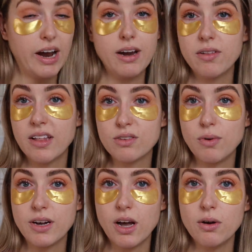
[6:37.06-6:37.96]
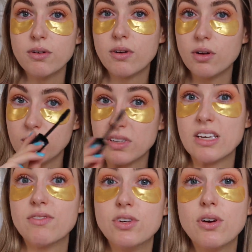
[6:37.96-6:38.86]
All right, that's one coat. We'll
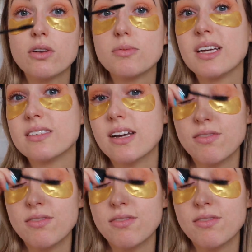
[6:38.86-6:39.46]
see if two coats makes a